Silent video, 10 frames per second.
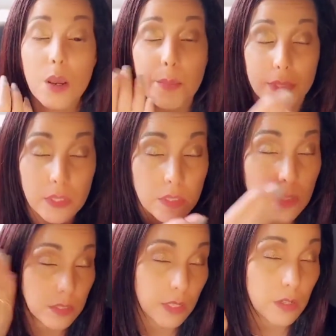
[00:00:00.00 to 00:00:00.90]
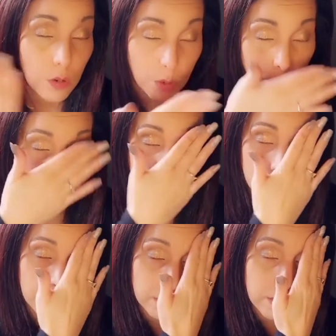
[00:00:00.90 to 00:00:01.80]
But this is it all
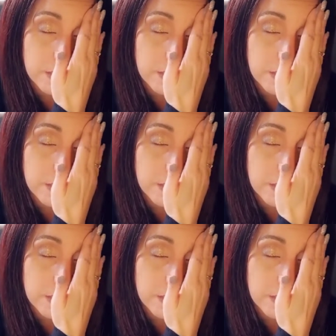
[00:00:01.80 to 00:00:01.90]
blended in